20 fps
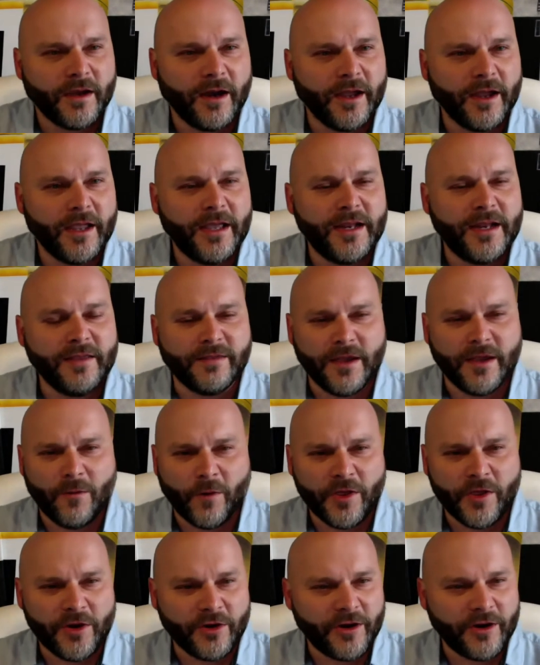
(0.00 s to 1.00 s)
anything,
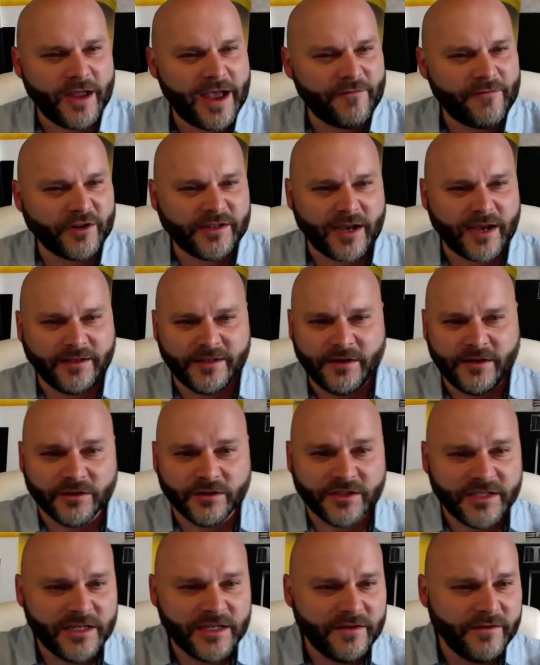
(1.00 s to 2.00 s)
whether you're advertising on
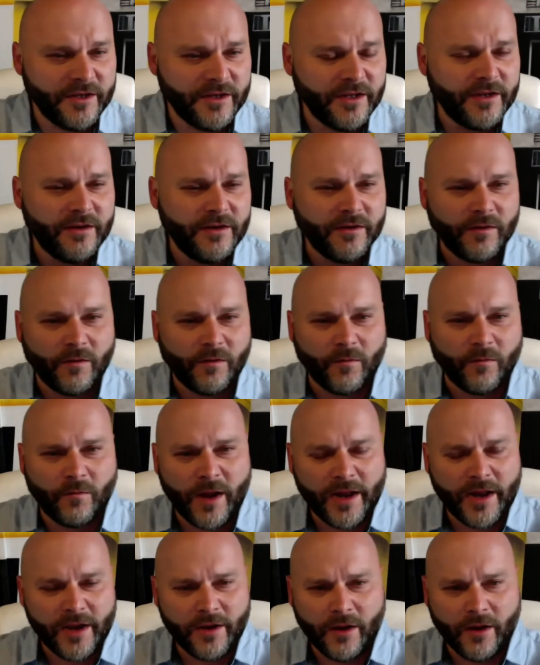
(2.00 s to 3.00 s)
TV,
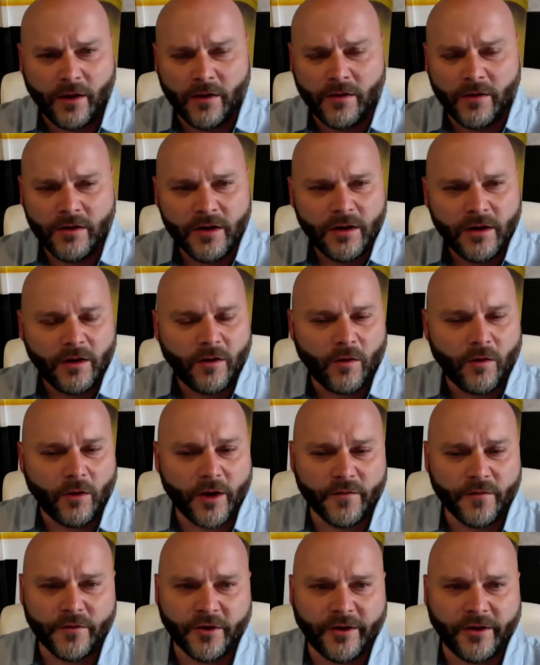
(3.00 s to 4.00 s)
radio, or
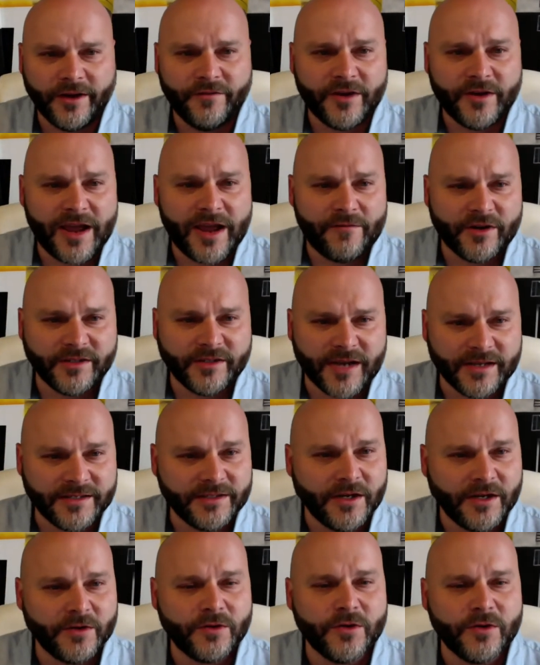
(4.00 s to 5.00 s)
if you're even advertising
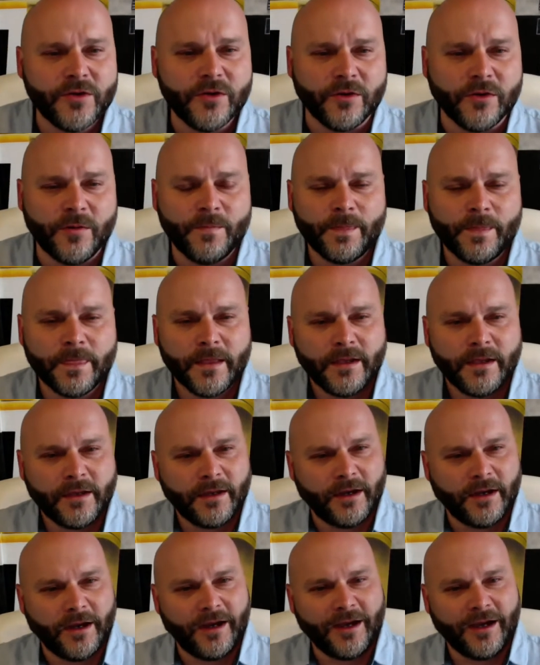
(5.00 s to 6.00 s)
on Google,
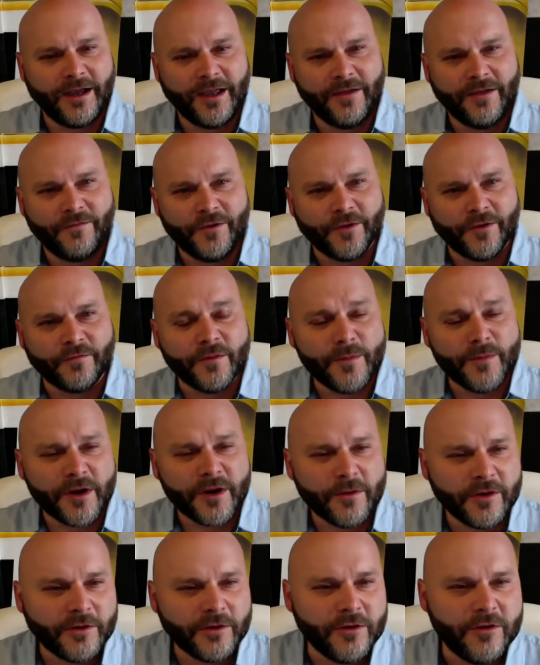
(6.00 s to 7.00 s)
if you're familiar
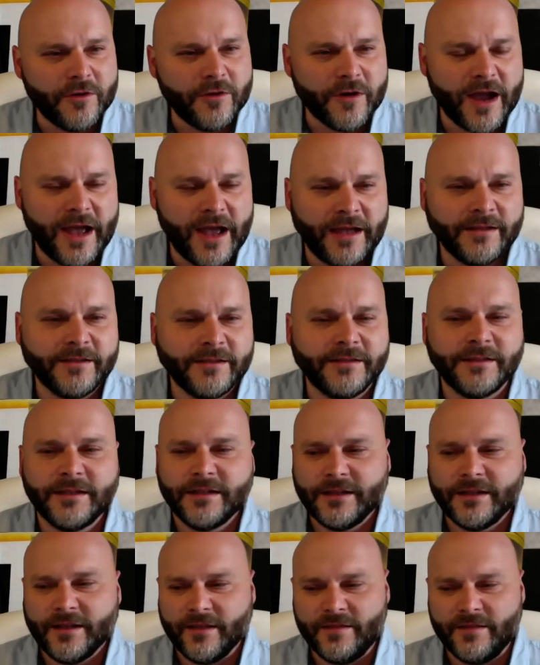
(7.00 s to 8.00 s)
with Google ads,
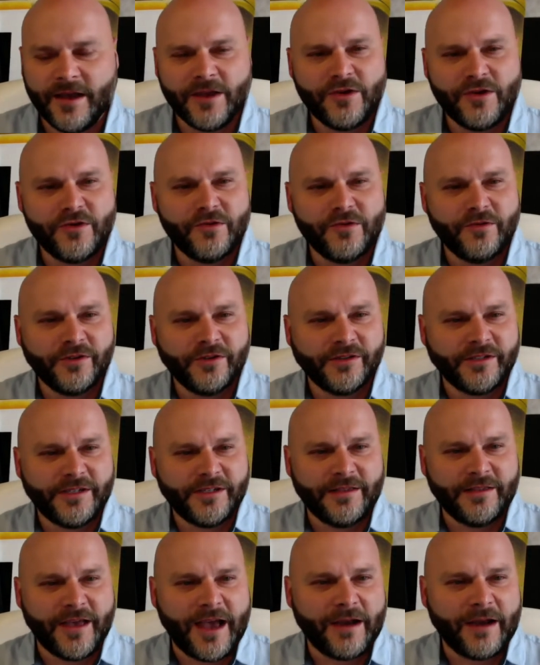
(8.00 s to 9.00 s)
then you see
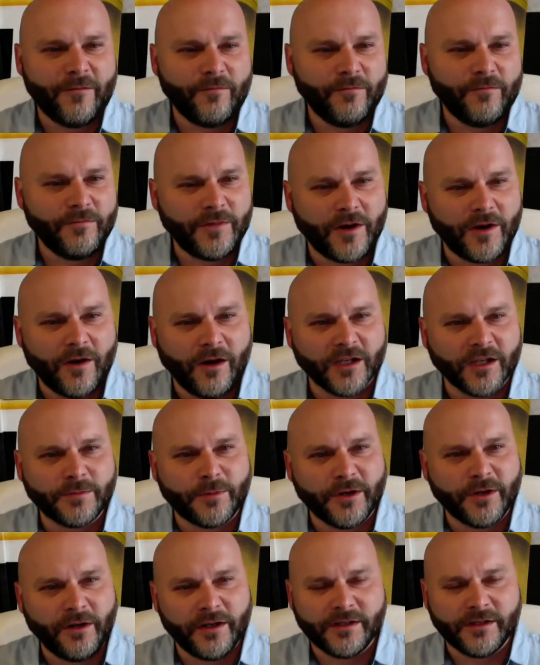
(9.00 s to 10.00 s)
that the cost
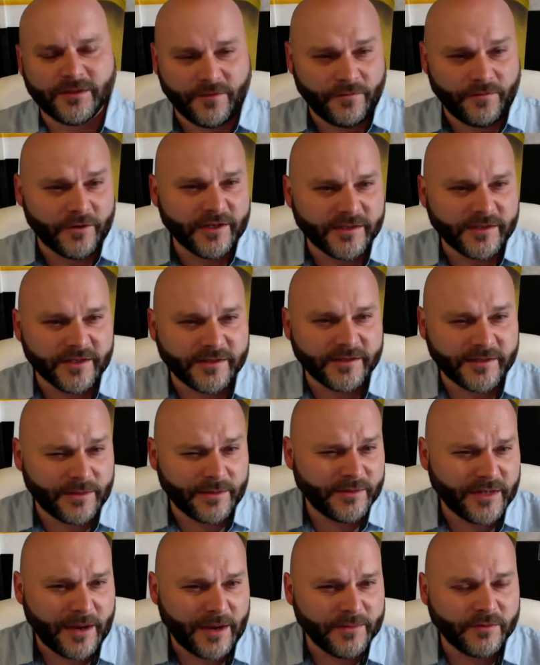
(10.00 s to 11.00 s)
per click. So for instance,
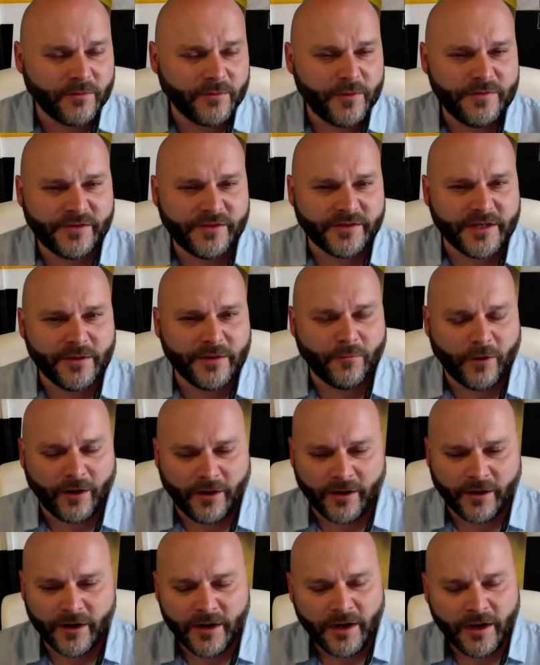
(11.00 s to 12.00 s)
sometimes we've seen
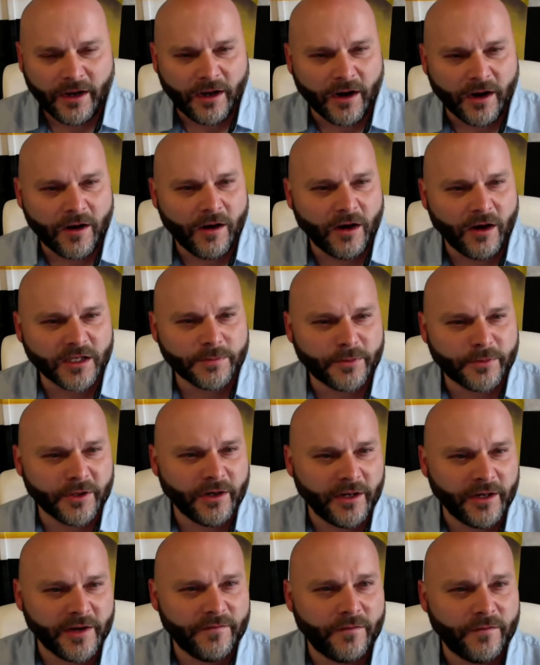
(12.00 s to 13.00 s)
where a cost per
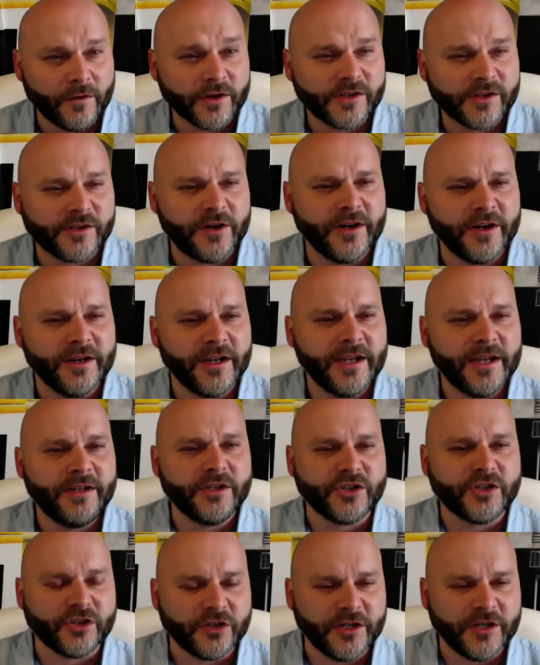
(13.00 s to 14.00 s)
click for a certain
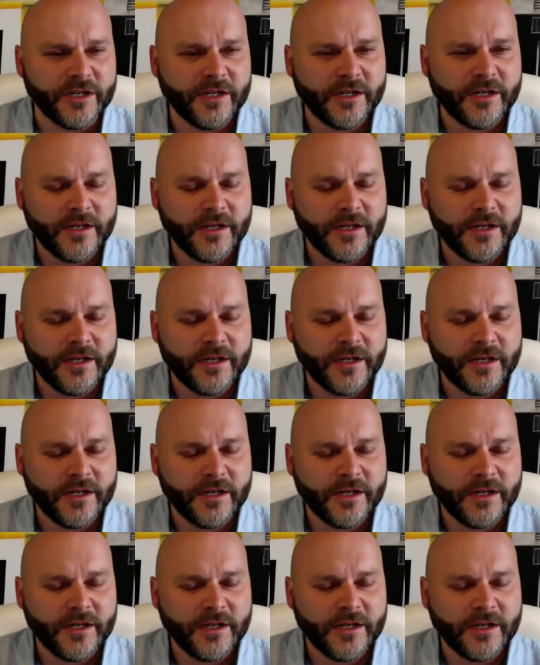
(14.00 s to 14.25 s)
industry